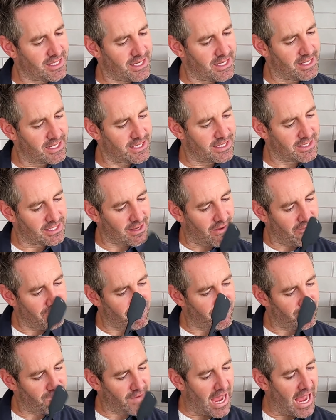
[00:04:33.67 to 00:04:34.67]
is
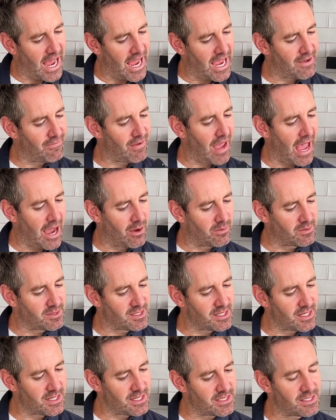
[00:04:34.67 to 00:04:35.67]
five
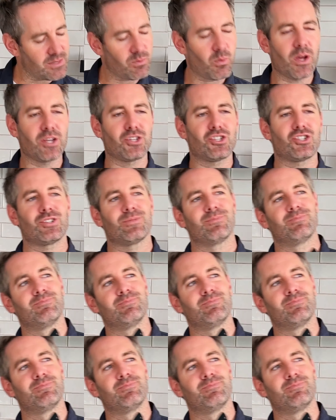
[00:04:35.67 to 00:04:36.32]
ounces, which